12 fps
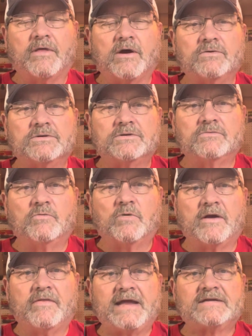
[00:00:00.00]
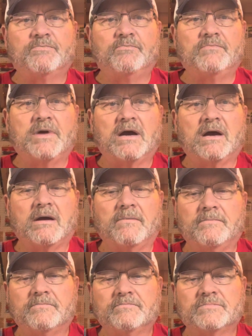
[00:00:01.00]
that's
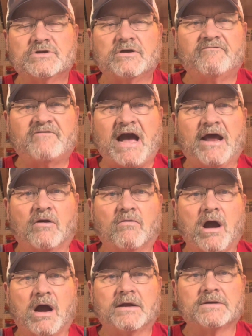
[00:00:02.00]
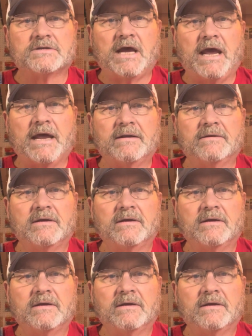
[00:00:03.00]
finer rock is at.